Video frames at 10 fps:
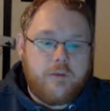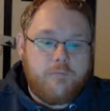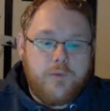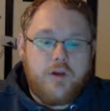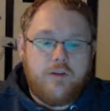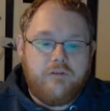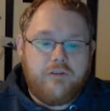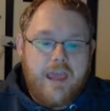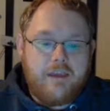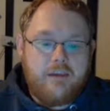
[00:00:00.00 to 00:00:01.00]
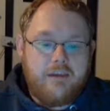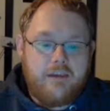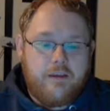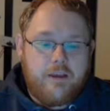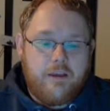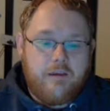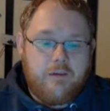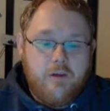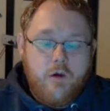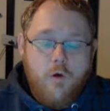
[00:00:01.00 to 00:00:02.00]
a burn deck
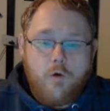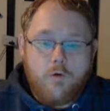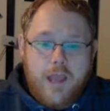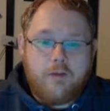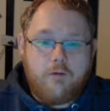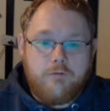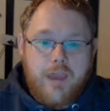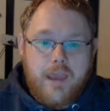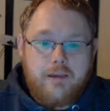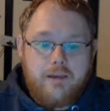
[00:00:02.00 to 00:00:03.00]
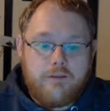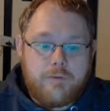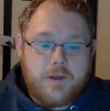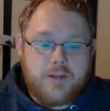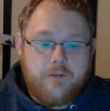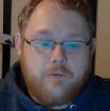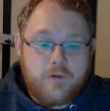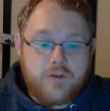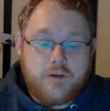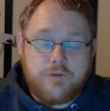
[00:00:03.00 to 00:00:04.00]
or an aggro deck, especially if
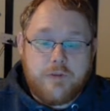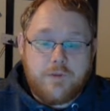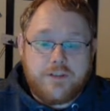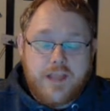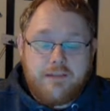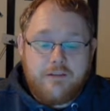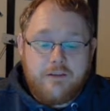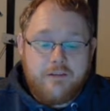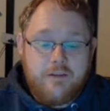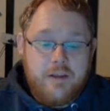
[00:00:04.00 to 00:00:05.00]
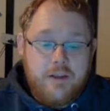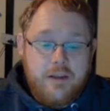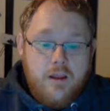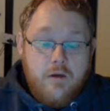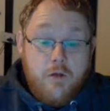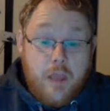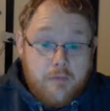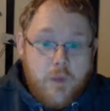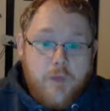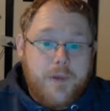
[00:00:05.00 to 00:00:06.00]
one shows up in Standard. It
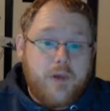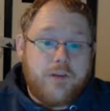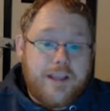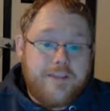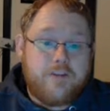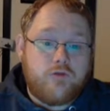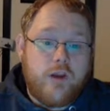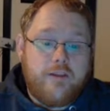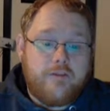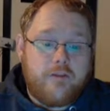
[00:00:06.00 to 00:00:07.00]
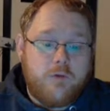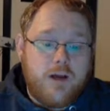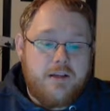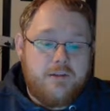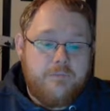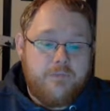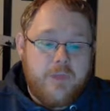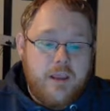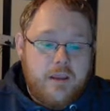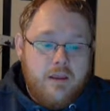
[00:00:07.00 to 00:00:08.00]
might be good in Is It Drakes as well.
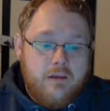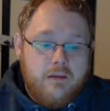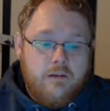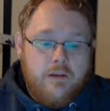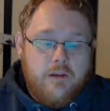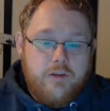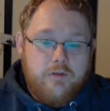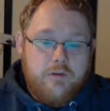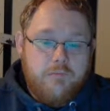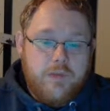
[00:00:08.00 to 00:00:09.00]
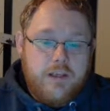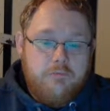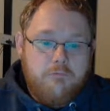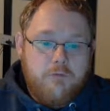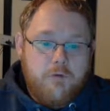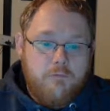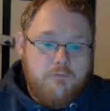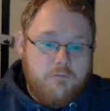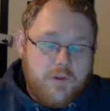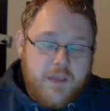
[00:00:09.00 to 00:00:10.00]
Or you could be
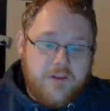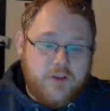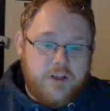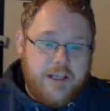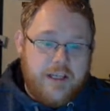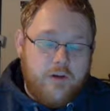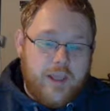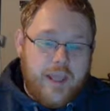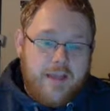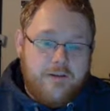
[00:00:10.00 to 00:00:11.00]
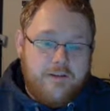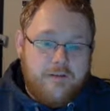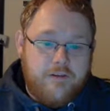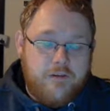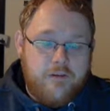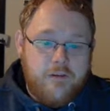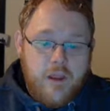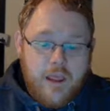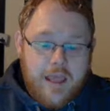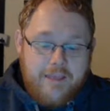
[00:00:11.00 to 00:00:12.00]
potentially looking at it to
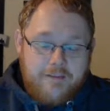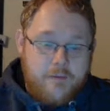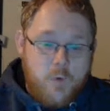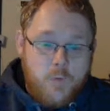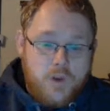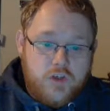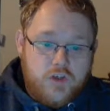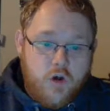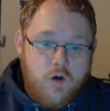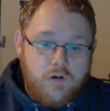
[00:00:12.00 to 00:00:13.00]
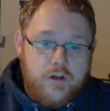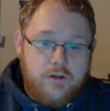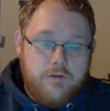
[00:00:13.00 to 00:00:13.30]
hit someone with a shock,